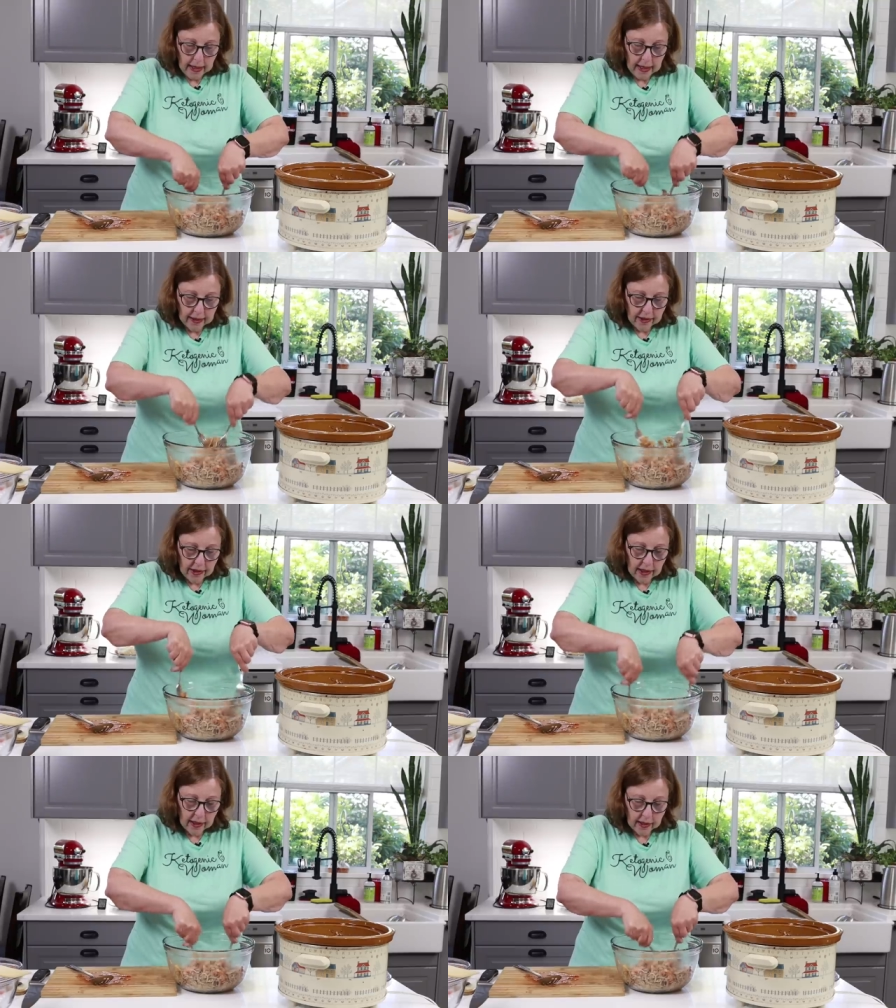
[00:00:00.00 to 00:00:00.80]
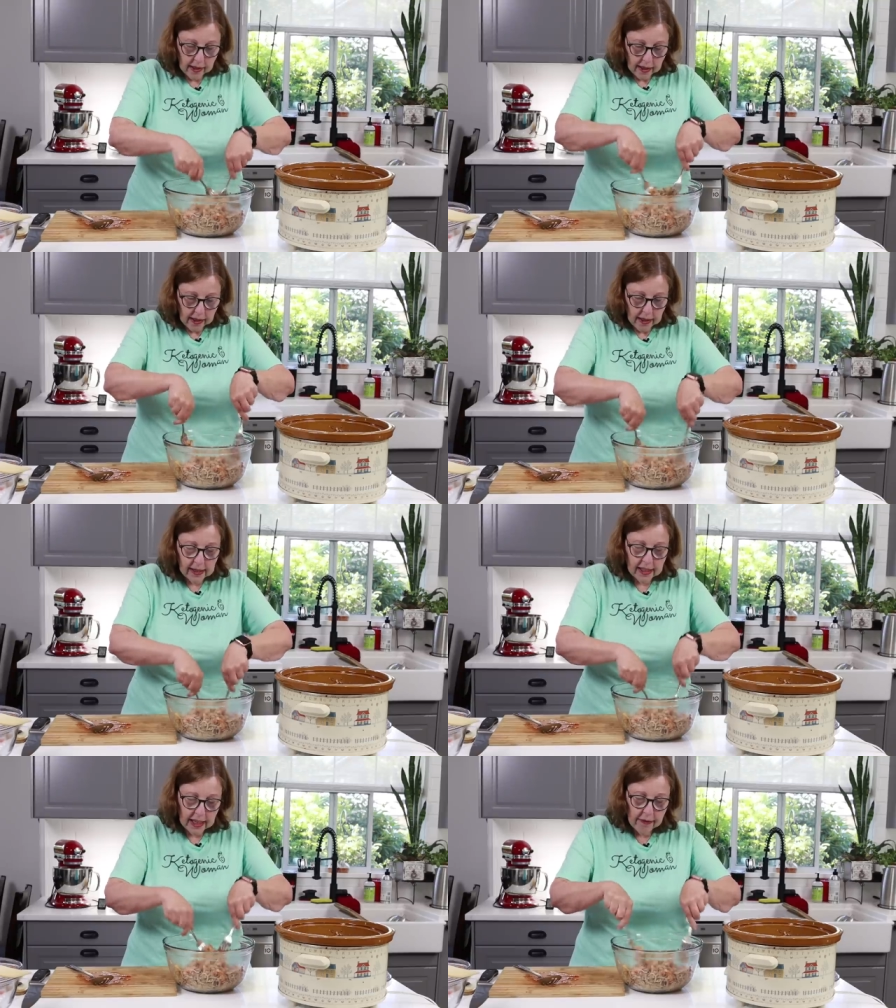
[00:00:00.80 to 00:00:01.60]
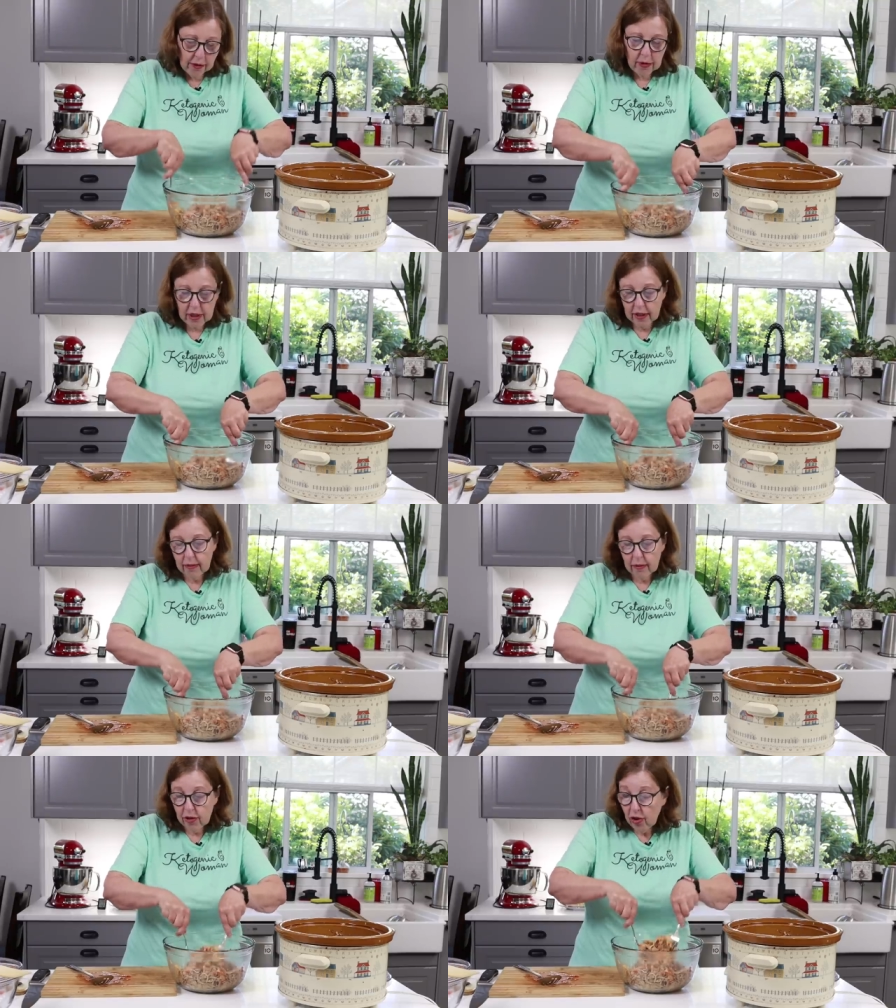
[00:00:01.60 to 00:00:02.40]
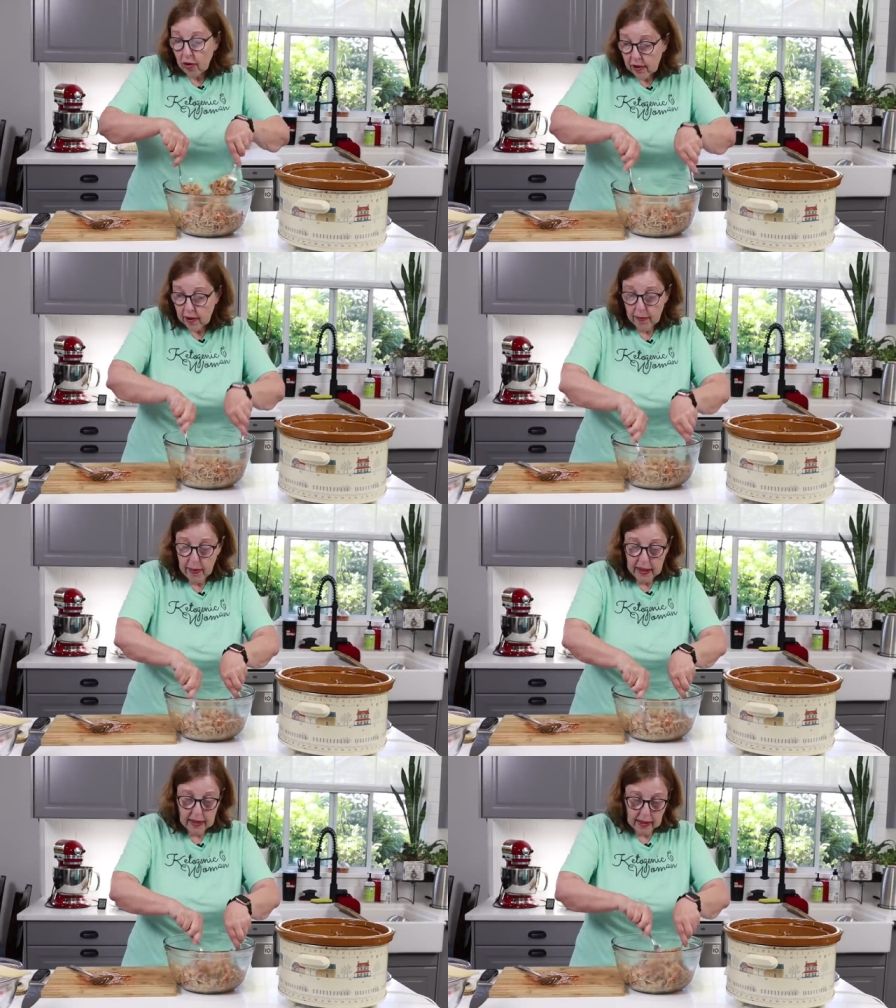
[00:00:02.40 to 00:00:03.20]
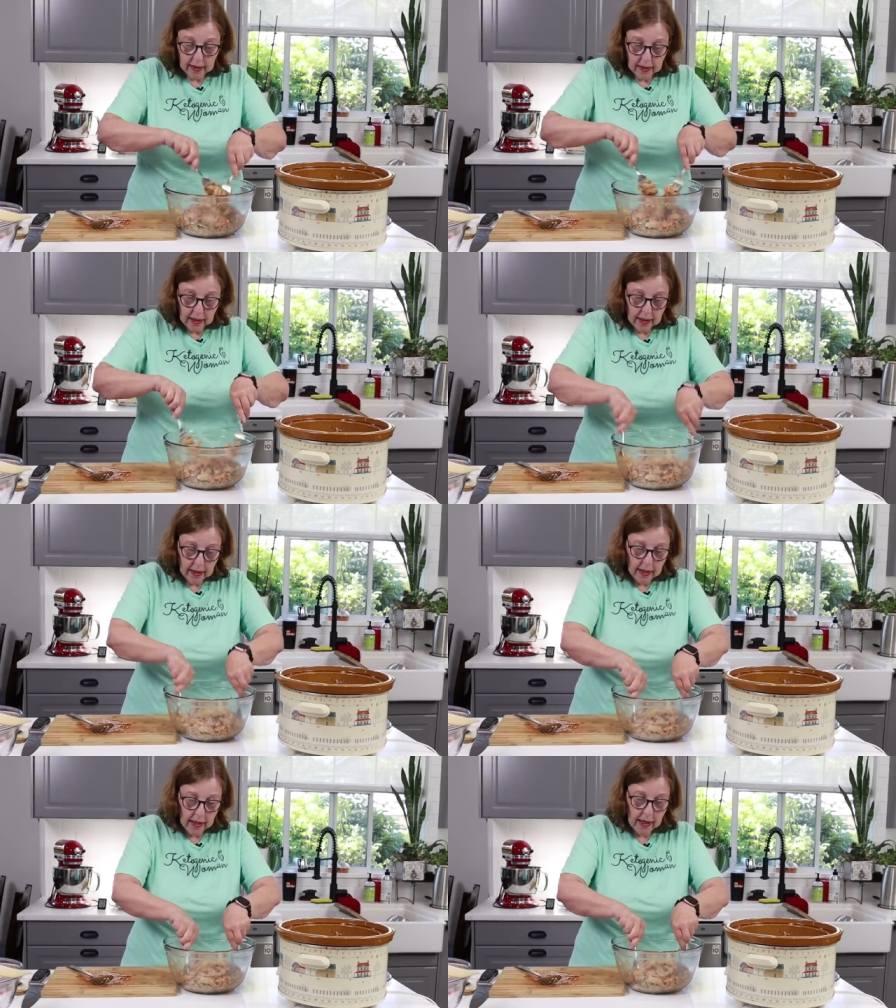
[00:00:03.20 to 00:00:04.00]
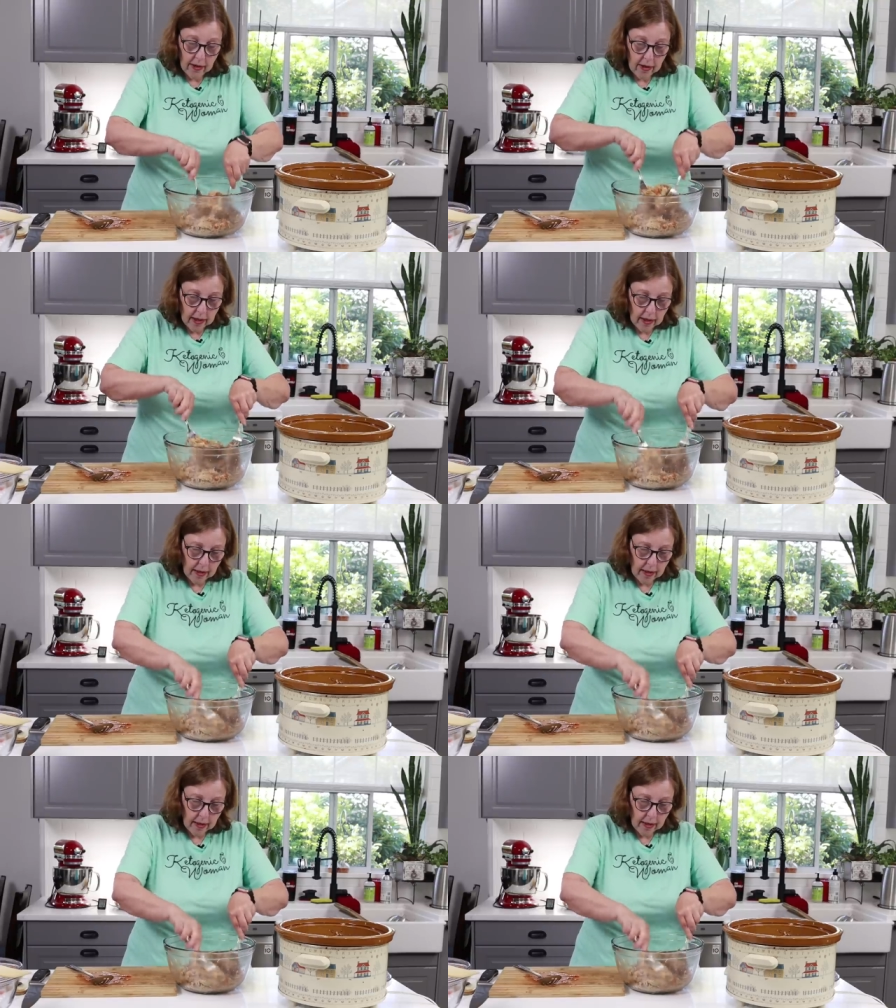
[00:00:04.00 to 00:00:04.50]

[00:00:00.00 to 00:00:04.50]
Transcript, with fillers: It's, uh, instead of using salsa basically in here,